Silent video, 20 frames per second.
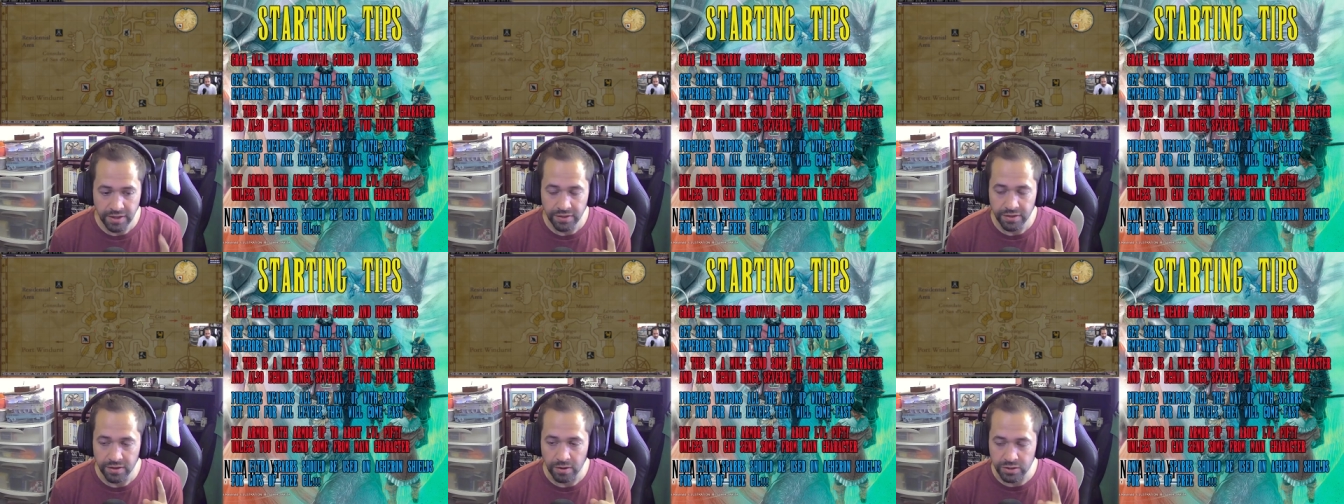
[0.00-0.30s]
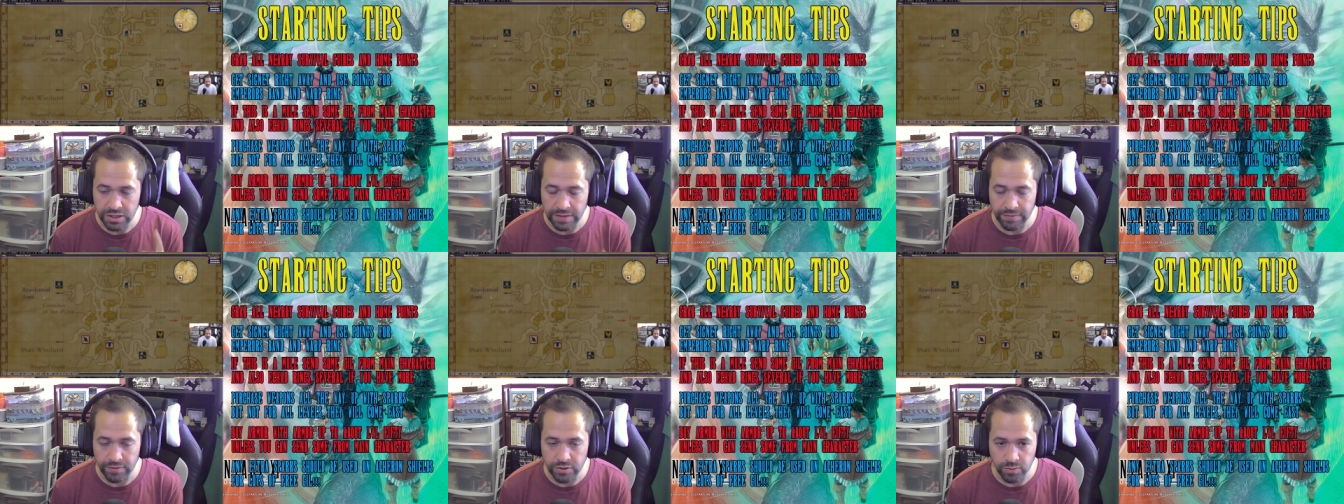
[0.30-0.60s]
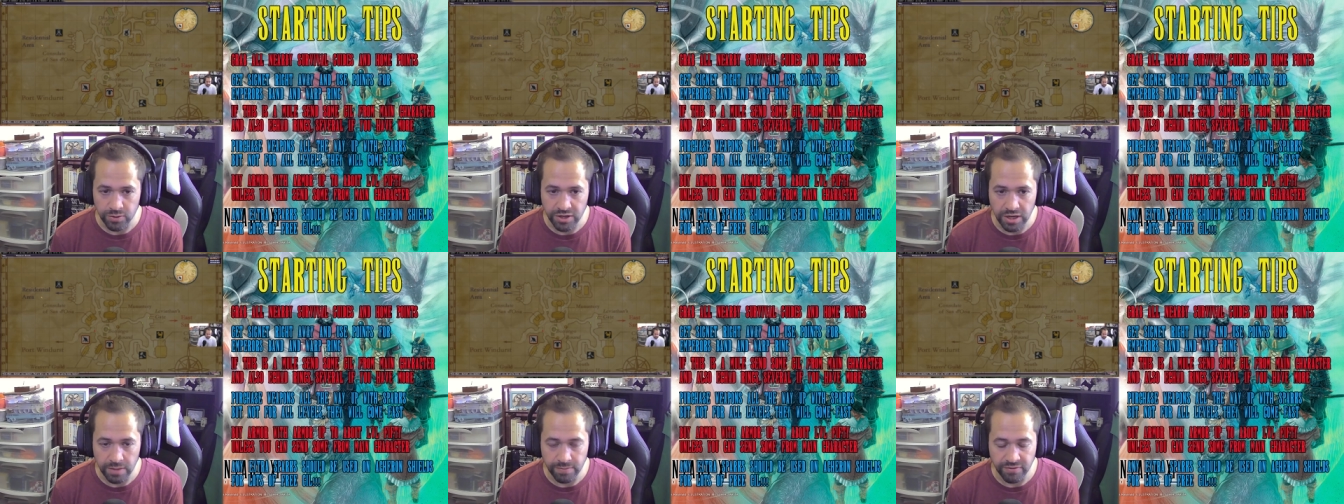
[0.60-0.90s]
Those levels
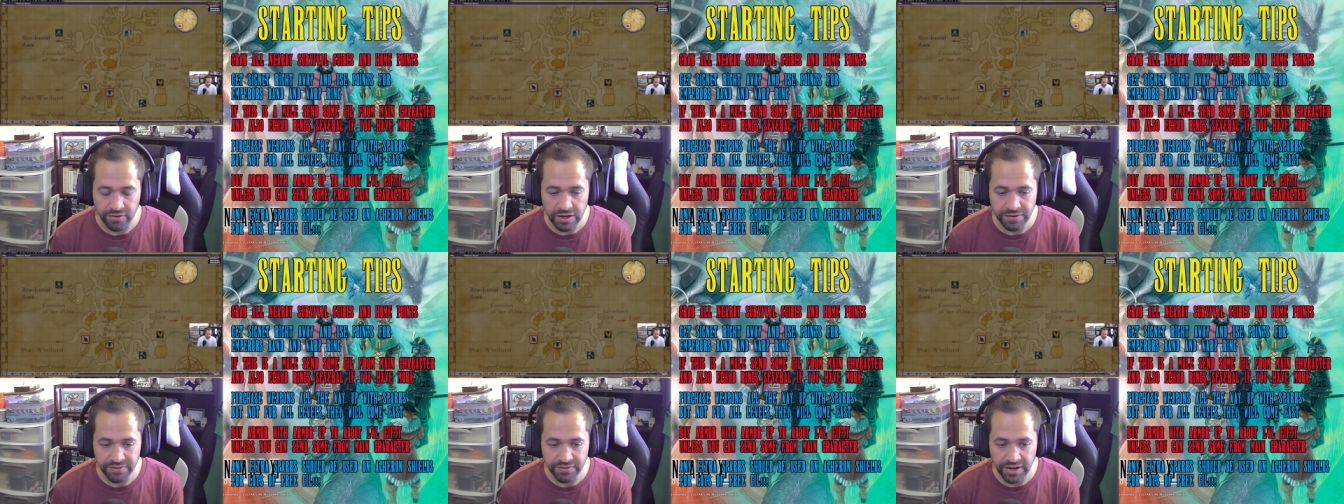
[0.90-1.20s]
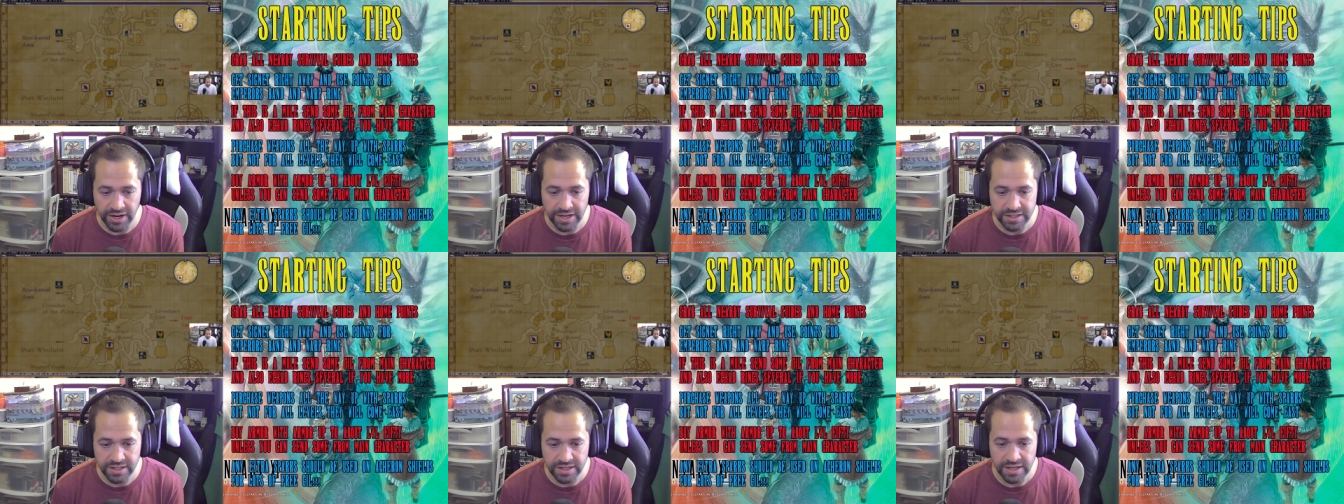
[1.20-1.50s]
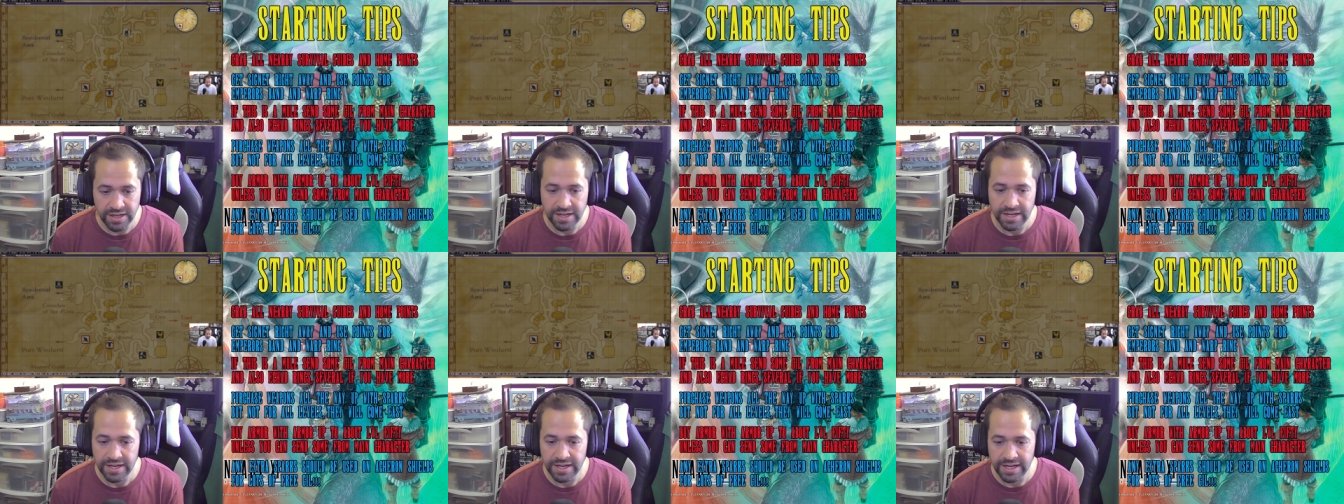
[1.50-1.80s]
will come very fast,
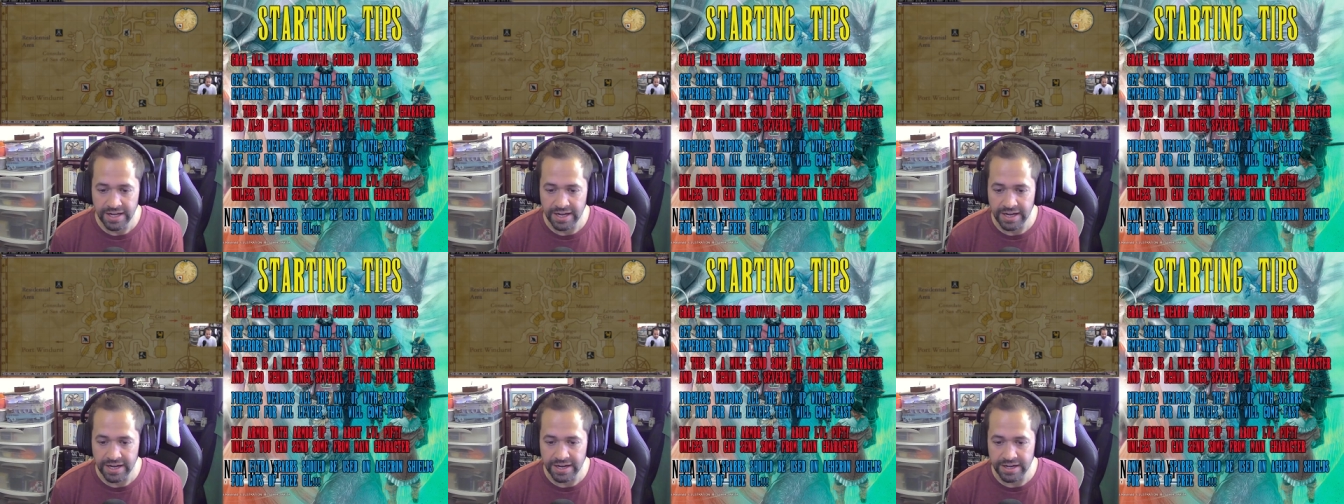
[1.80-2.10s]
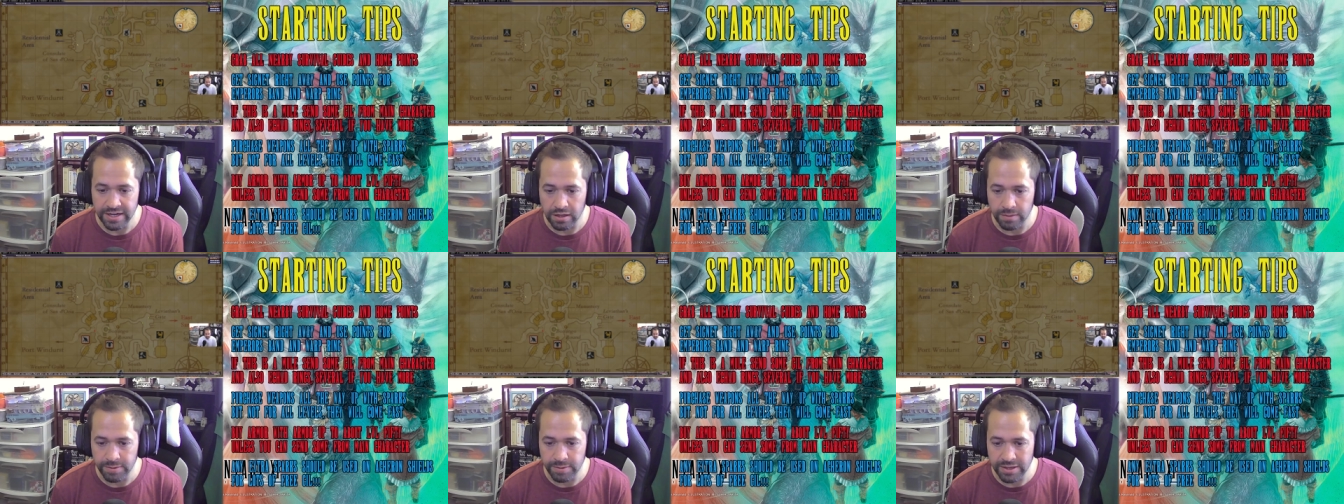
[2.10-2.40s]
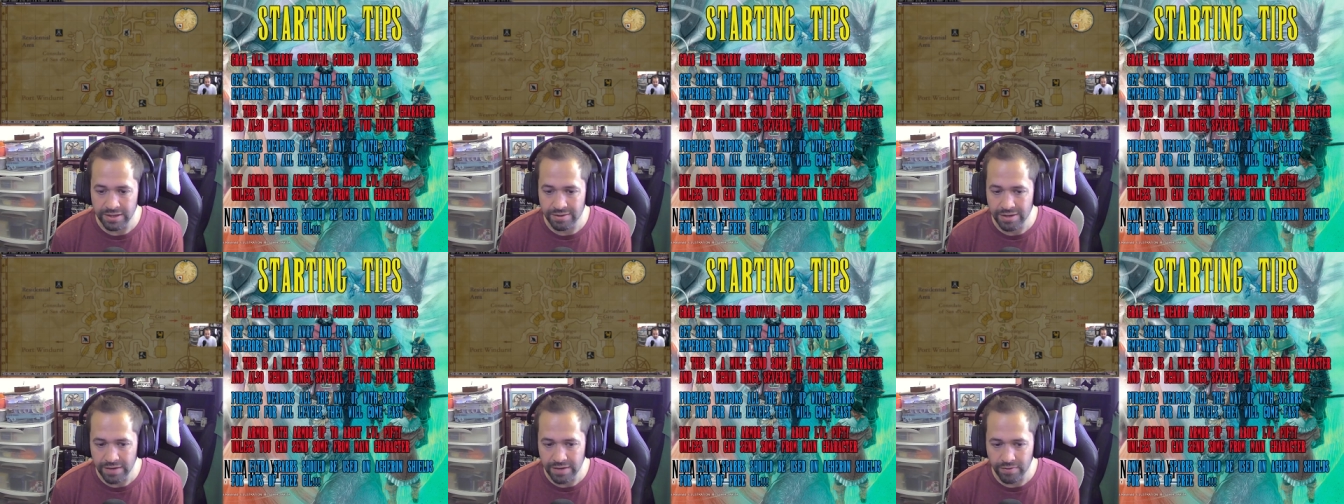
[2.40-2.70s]
and it'll
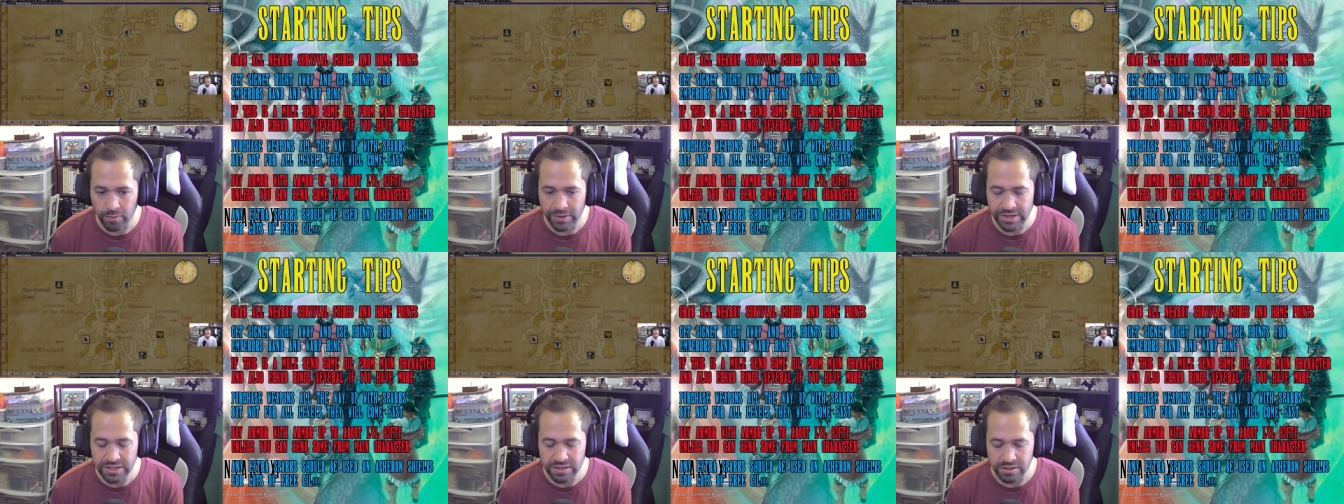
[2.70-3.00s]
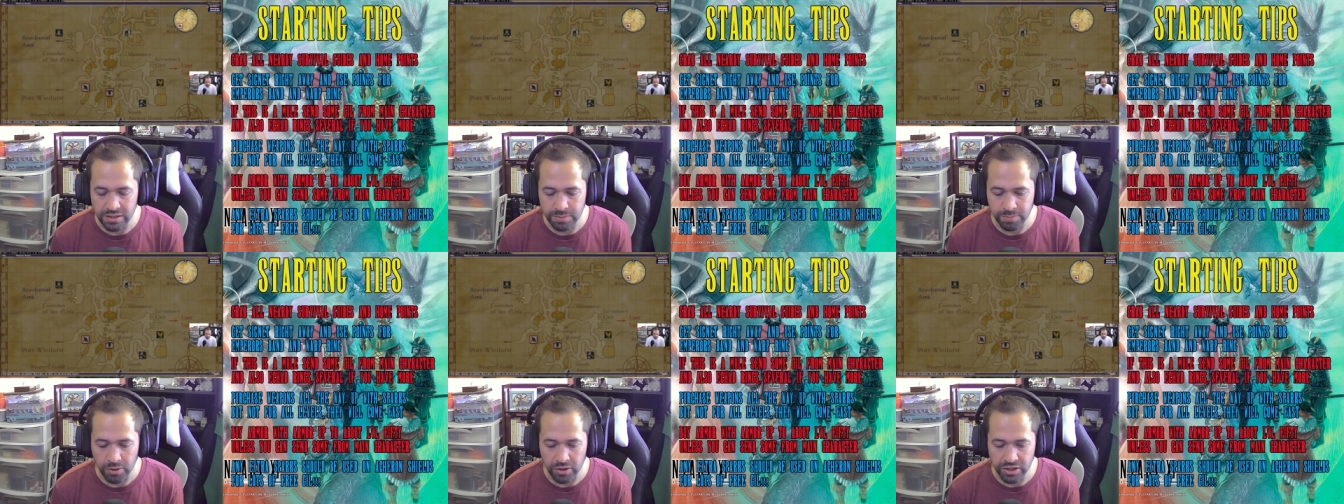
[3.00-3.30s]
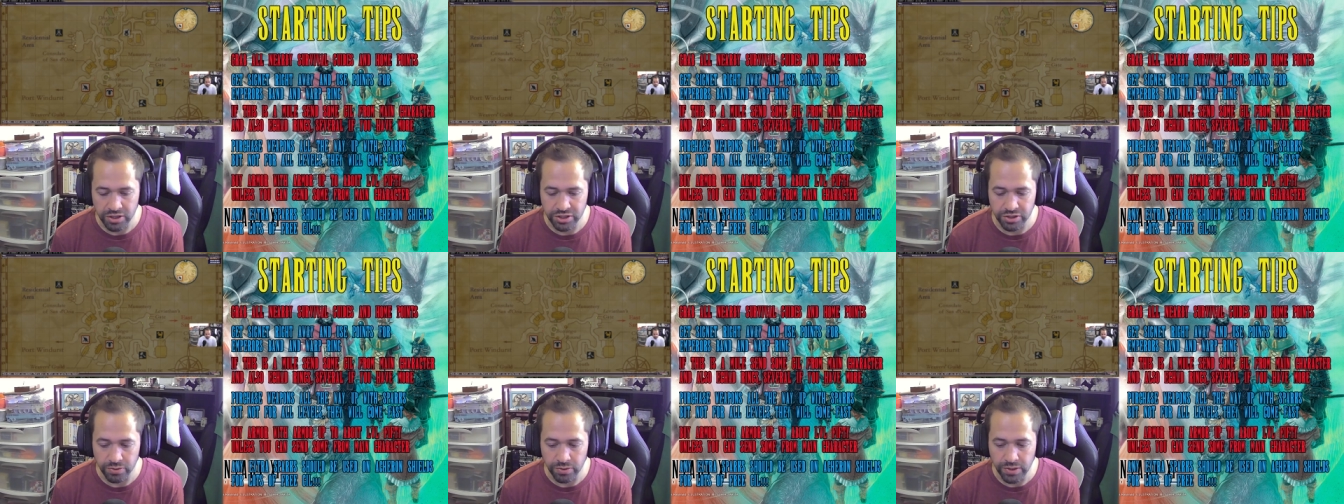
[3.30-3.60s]
be kind of a waste of
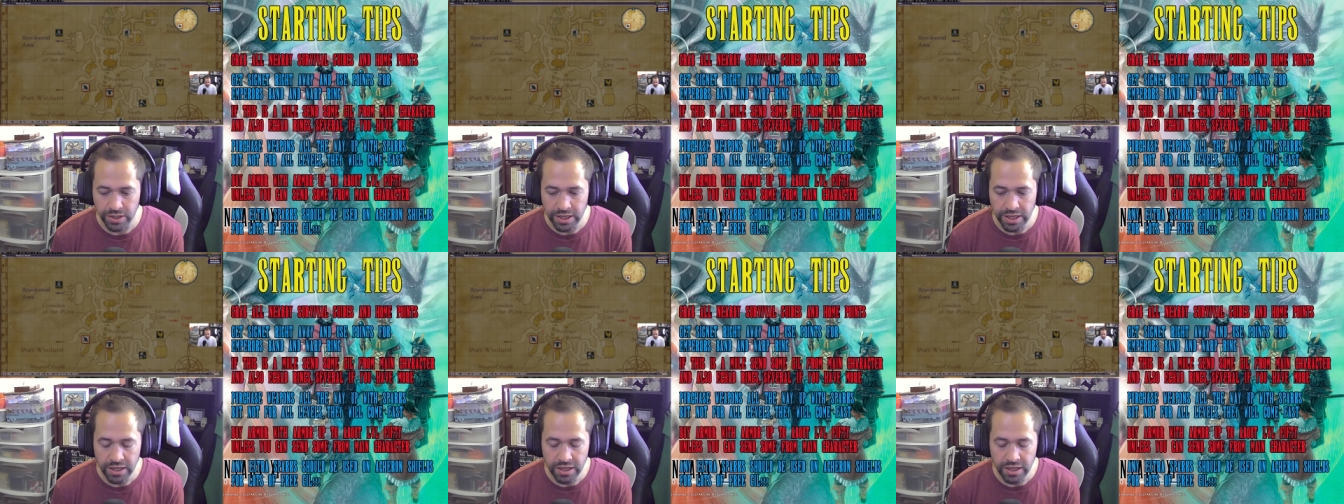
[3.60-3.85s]
sparks to